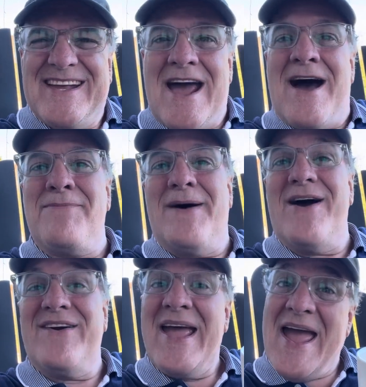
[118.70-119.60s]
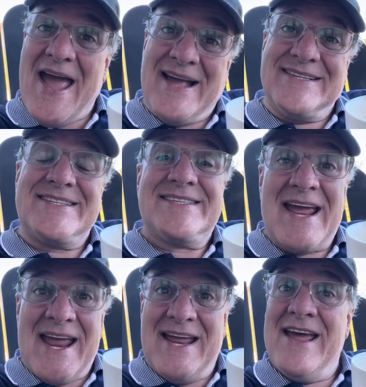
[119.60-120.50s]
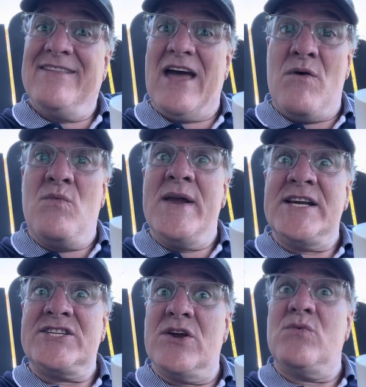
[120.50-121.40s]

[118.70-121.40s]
come out and say that we should